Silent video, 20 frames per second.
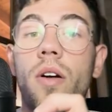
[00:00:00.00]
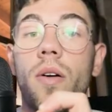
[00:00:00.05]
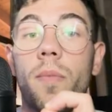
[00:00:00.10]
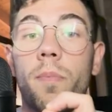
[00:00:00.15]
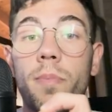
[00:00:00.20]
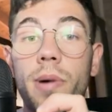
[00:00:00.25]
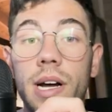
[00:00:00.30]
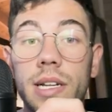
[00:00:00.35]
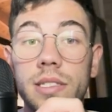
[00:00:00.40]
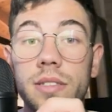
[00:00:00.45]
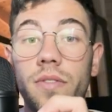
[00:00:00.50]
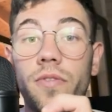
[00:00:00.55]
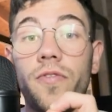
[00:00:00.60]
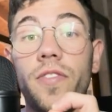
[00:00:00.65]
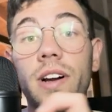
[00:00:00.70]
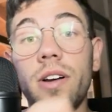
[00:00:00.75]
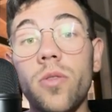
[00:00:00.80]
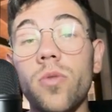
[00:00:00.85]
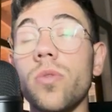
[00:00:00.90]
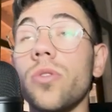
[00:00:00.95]
But
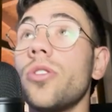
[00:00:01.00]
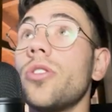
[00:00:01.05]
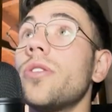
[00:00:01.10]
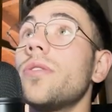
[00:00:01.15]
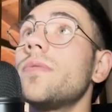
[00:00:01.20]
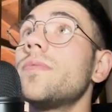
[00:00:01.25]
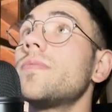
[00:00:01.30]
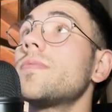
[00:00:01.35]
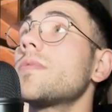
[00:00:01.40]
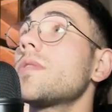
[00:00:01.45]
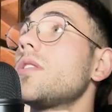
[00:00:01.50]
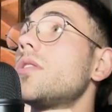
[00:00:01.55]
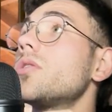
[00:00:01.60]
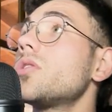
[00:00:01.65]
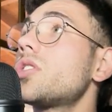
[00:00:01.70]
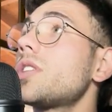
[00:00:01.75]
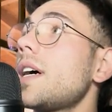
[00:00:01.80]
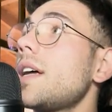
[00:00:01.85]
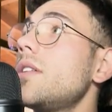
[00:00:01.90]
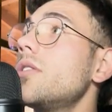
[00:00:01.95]
Facundo,
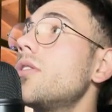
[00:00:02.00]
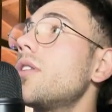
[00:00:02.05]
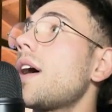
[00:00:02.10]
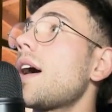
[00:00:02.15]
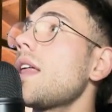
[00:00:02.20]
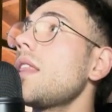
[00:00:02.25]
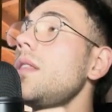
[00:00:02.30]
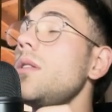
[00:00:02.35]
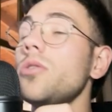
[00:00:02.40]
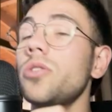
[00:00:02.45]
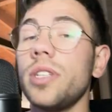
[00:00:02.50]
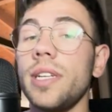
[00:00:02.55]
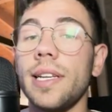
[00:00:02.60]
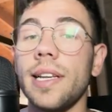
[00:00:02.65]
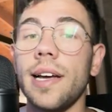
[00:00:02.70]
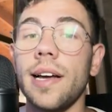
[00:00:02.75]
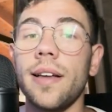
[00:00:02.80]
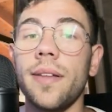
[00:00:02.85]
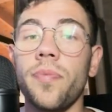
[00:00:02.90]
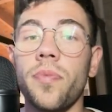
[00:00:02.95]
Gonzalo, and
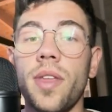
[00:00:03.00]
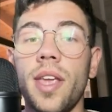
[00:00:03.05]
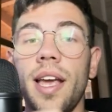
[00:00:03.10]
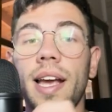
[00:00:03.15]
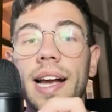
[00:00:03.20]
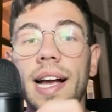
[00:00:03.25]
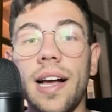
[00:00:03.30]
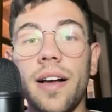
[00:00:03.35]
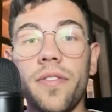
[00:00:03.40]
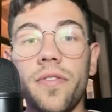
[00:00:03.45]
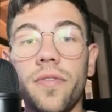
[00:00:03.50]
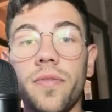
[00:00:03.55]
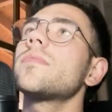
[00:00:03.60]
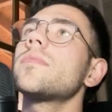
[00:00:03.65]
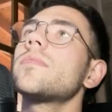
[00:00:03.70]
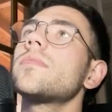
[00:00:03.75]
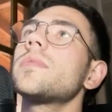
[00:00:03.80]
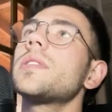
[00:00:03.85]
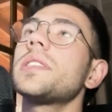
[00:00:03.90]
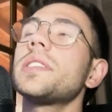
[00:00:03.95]
Lucila have
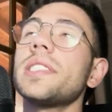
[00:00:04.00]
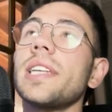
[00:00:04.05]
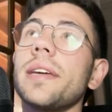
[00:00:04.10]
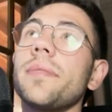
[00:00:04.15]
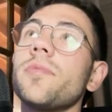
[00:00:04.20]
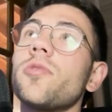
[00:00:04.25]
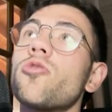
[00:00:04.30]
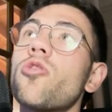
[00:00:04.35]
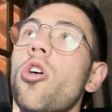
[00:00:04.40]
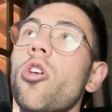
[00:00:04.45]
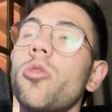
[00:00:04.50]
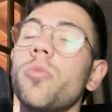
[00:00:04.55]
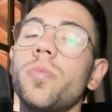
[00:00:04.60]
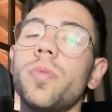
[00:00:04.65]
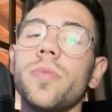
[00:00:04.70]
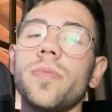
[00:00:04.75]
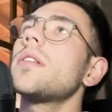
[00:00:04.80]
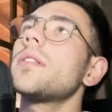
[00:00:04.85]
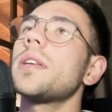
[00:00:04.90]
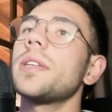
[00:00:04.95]
the same group,
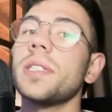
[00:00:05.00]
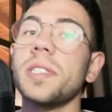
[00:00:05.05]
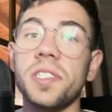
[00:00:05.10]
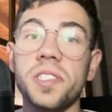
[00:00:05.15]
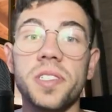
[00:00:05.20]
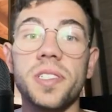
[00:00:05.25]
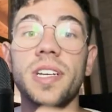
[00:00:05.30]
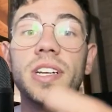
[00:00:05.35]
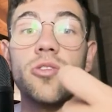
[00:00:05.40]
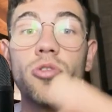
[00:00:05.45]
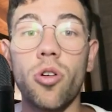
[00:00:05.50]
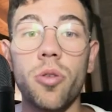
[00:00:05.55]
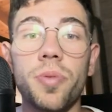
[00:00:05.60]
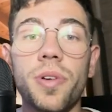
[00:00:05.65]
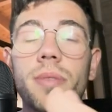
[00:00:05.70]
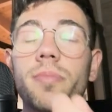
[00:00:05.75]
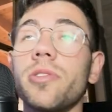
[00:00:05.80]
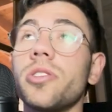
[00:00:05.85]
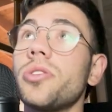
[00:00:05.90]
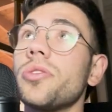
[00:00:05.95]
that is the group
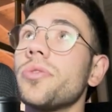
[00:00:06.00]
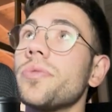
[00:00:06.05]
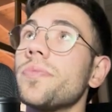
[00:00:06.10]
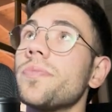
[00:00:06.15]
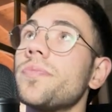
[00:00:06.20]
number 2.